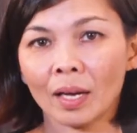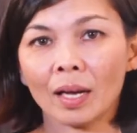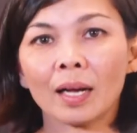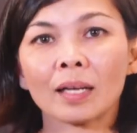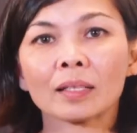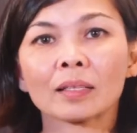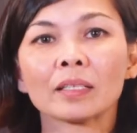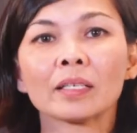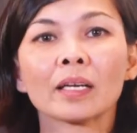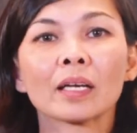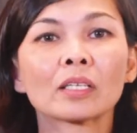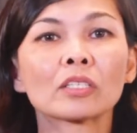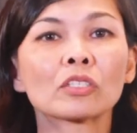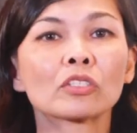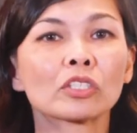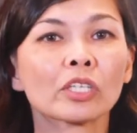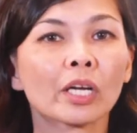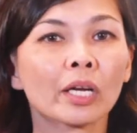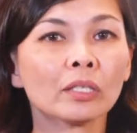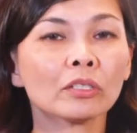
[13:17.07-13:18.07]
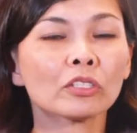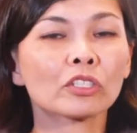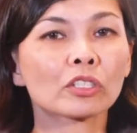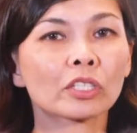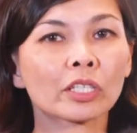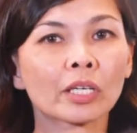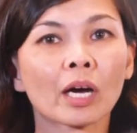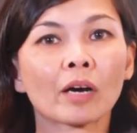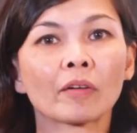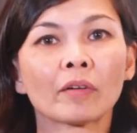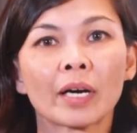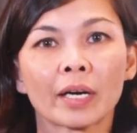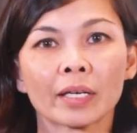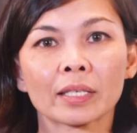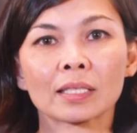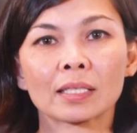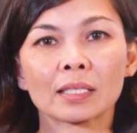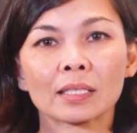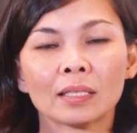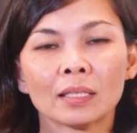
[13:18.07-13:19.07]
At the Exchange
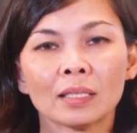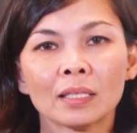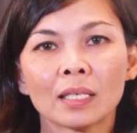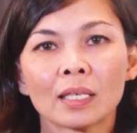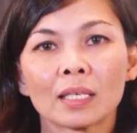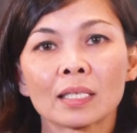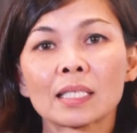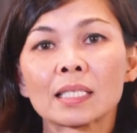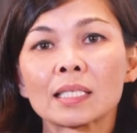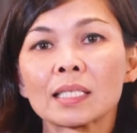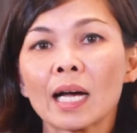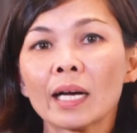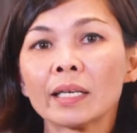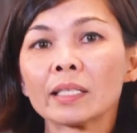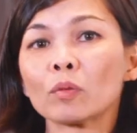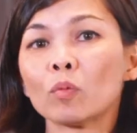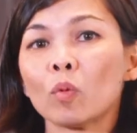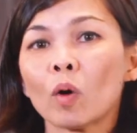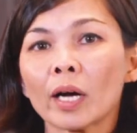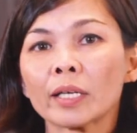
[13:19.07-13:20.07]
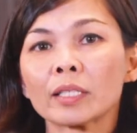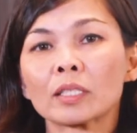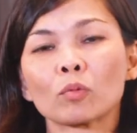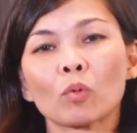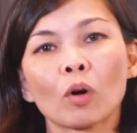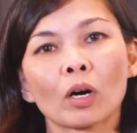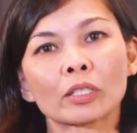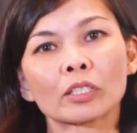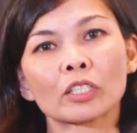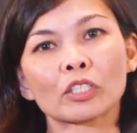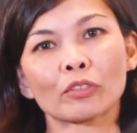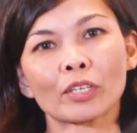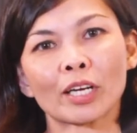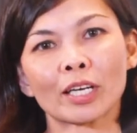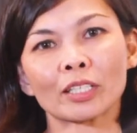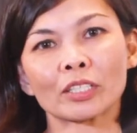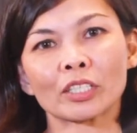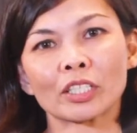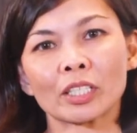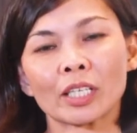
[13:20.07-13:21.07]
TRX, a site-wide water
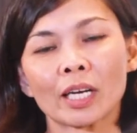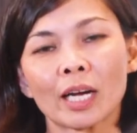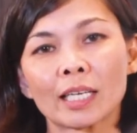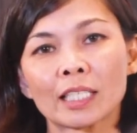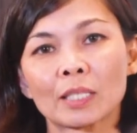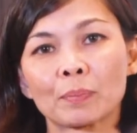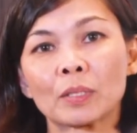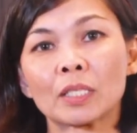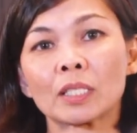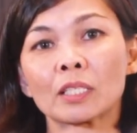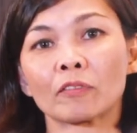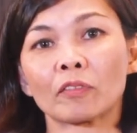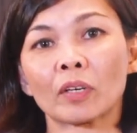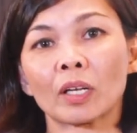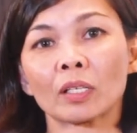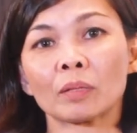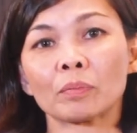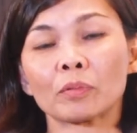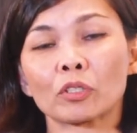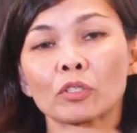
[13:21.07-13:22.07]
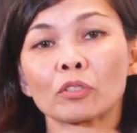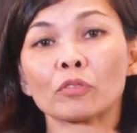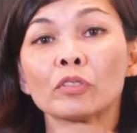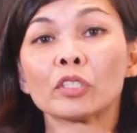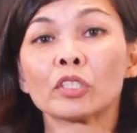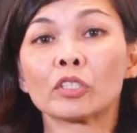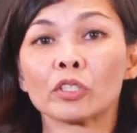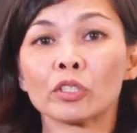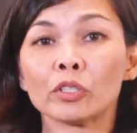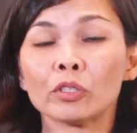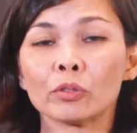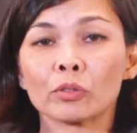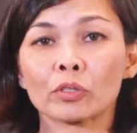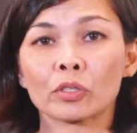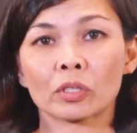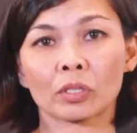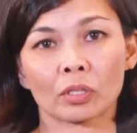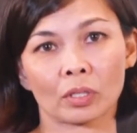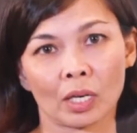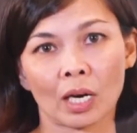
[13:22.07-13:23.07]
strategy has been developed to
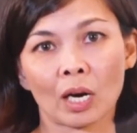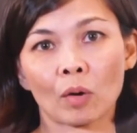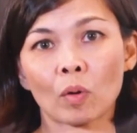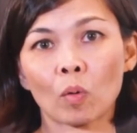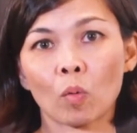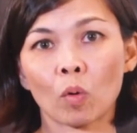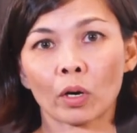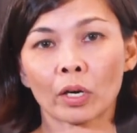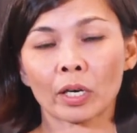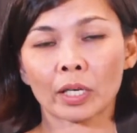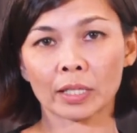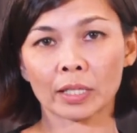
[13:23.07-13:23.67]
reduce our water